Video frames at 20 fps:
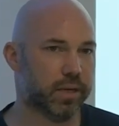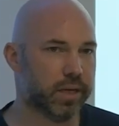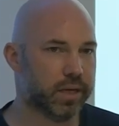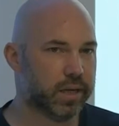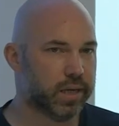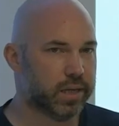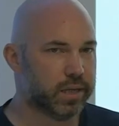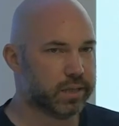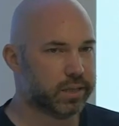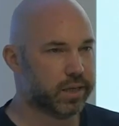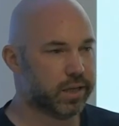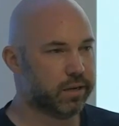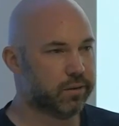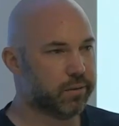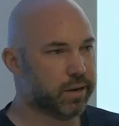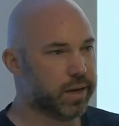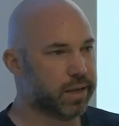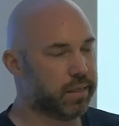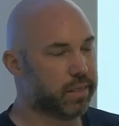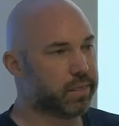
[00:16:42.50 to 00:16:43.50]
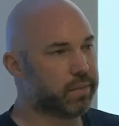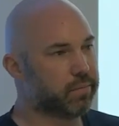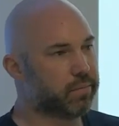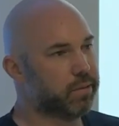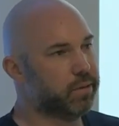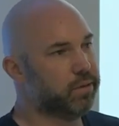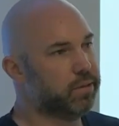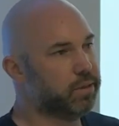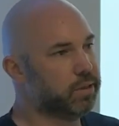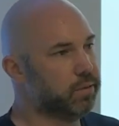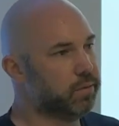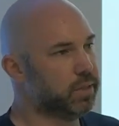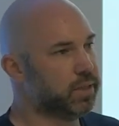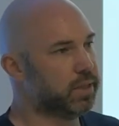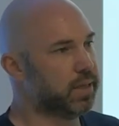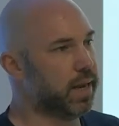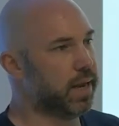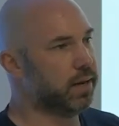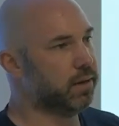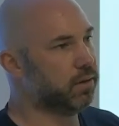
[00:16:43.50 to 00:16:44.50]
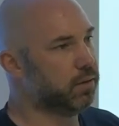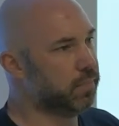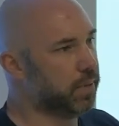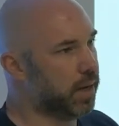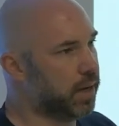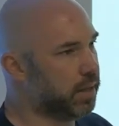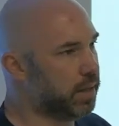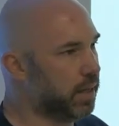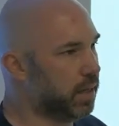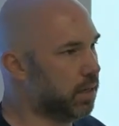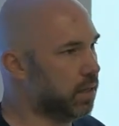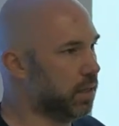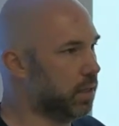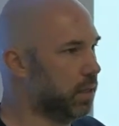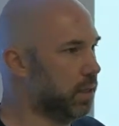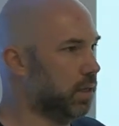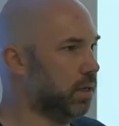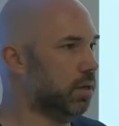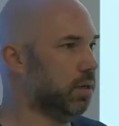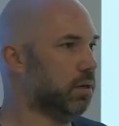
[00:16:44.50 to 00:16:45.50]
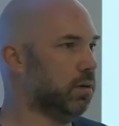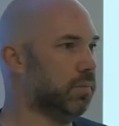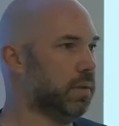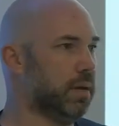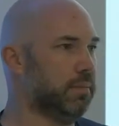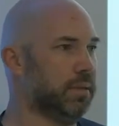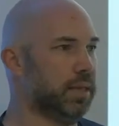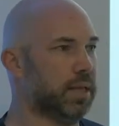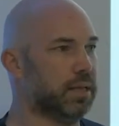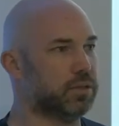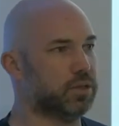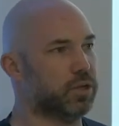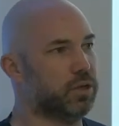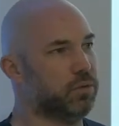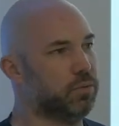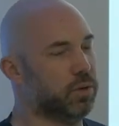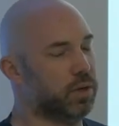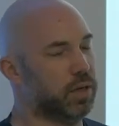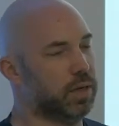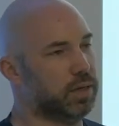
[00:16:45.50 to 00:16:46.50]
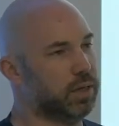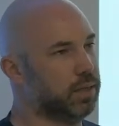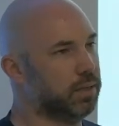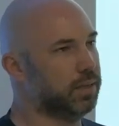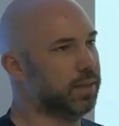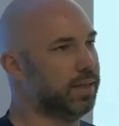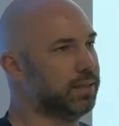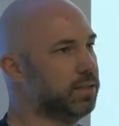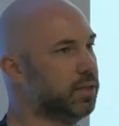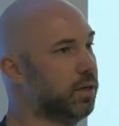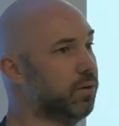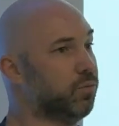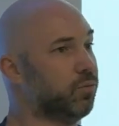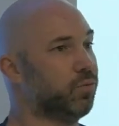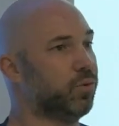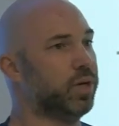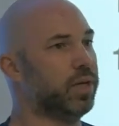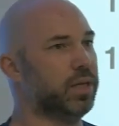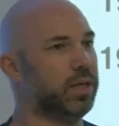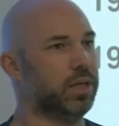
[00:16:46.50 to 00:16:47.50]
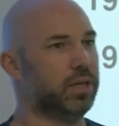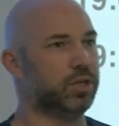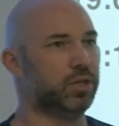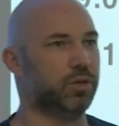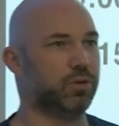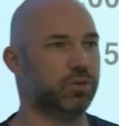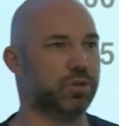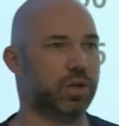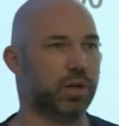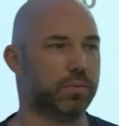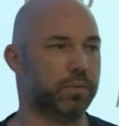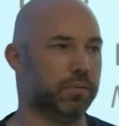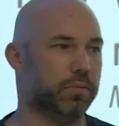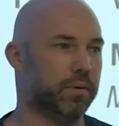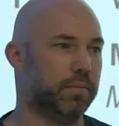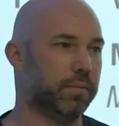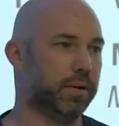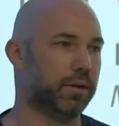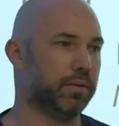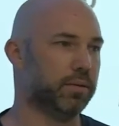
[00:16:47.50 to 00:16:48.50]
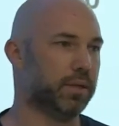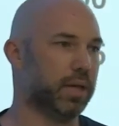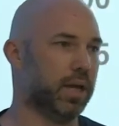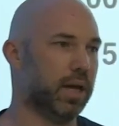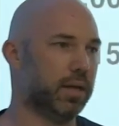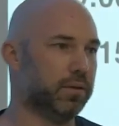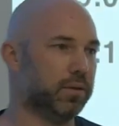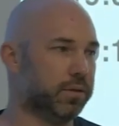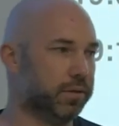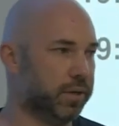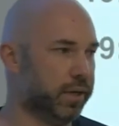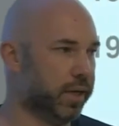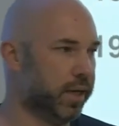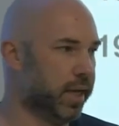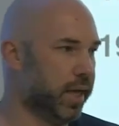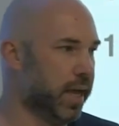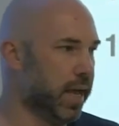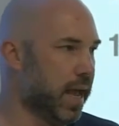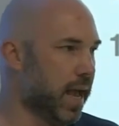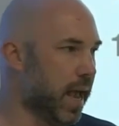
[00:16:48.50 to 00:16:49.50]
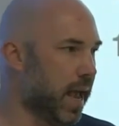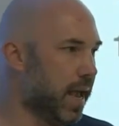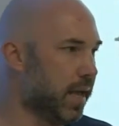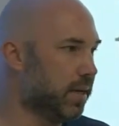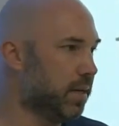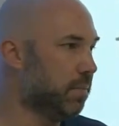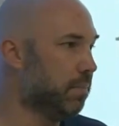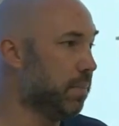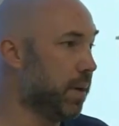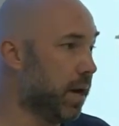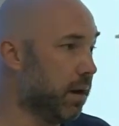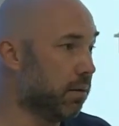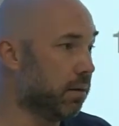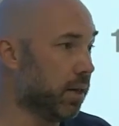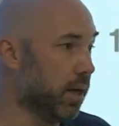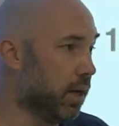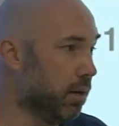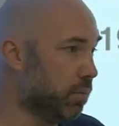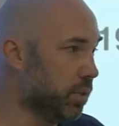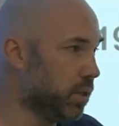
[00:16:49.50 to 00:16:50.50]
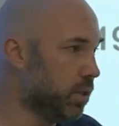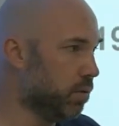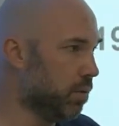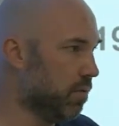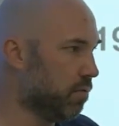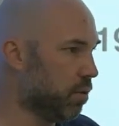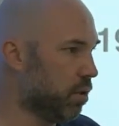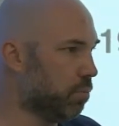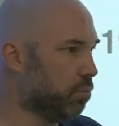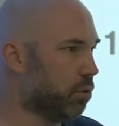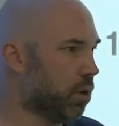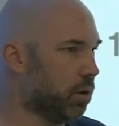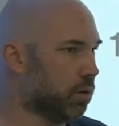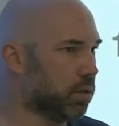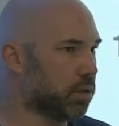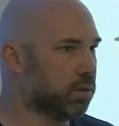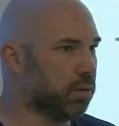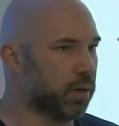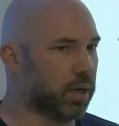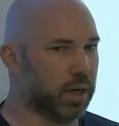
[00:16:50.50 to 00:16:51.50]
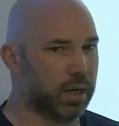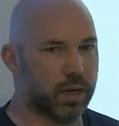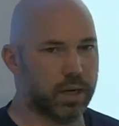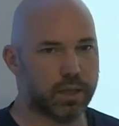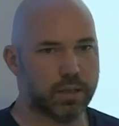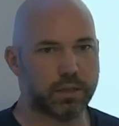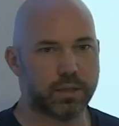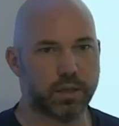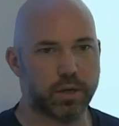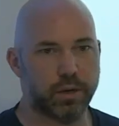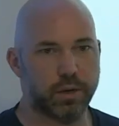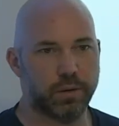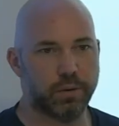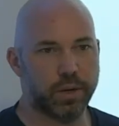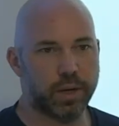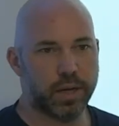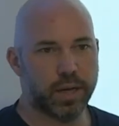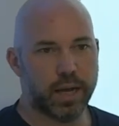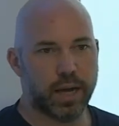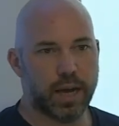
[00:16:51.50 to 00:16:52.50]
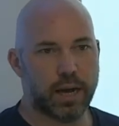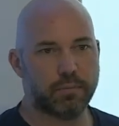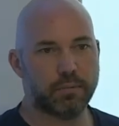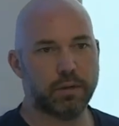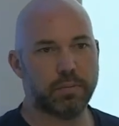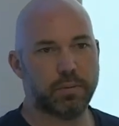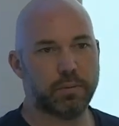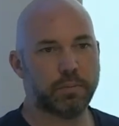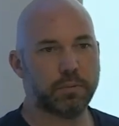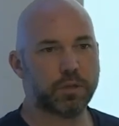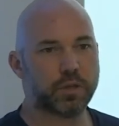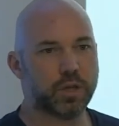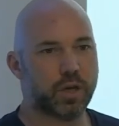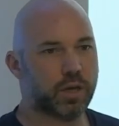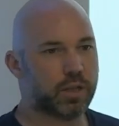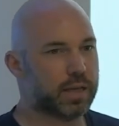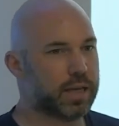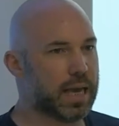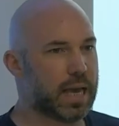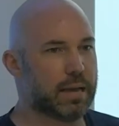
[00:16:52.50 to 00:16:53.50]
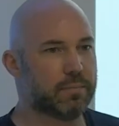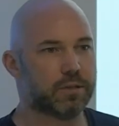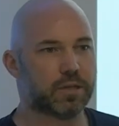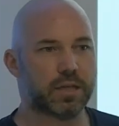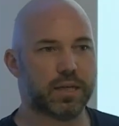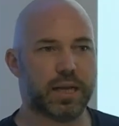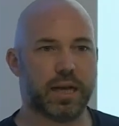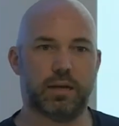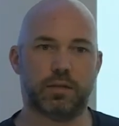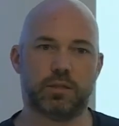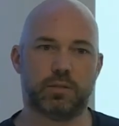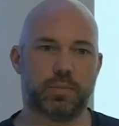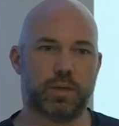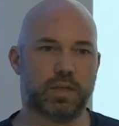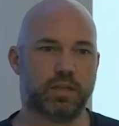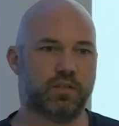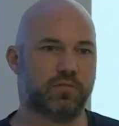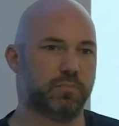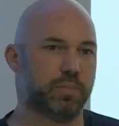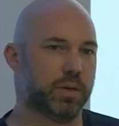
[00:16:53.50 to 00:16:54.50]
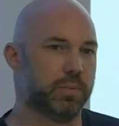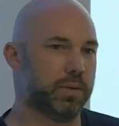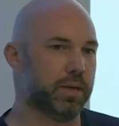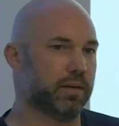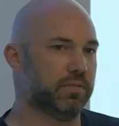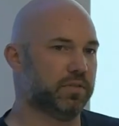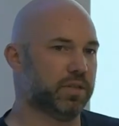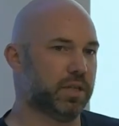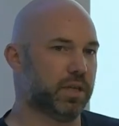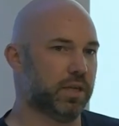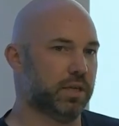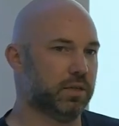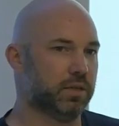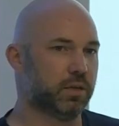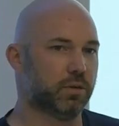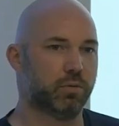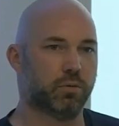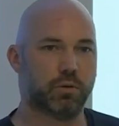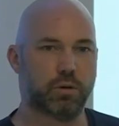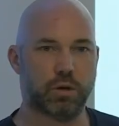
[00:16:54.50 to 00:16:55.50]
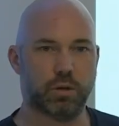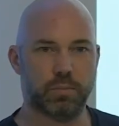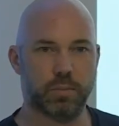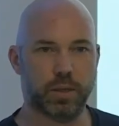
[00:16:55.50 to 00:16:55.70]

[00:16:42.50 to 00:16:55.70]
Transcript: to iterate through to a standard by the end of the year. Maybe that's Q1. That's not really a showstopper one way or the other. And in parallel, we do have real progress going on. So how many people saw the Amos announcement of PBFT into Quorum?